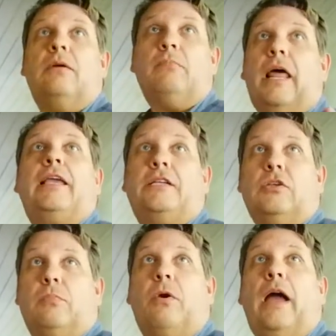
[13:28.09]
But I can get
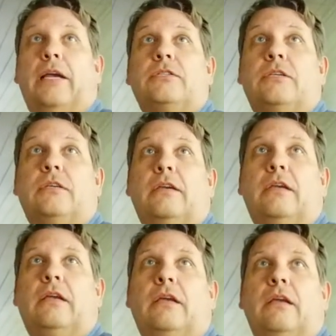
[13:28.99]
you the price.
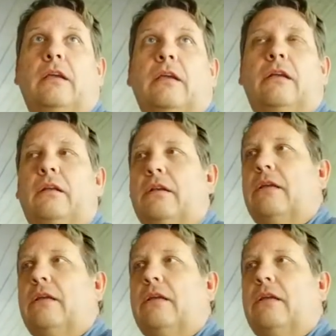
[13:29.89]
Yeah, yeah, yeah.